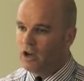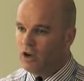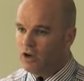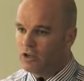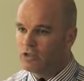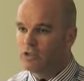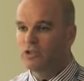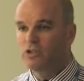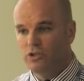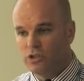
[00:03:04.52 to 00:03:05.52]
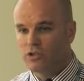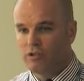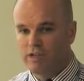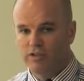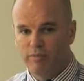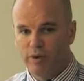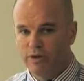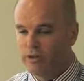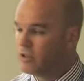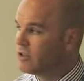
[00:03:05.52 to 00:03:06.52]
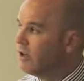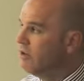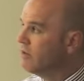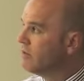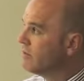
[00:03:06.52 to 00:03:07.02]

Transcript: a lot to the stress of birth itself.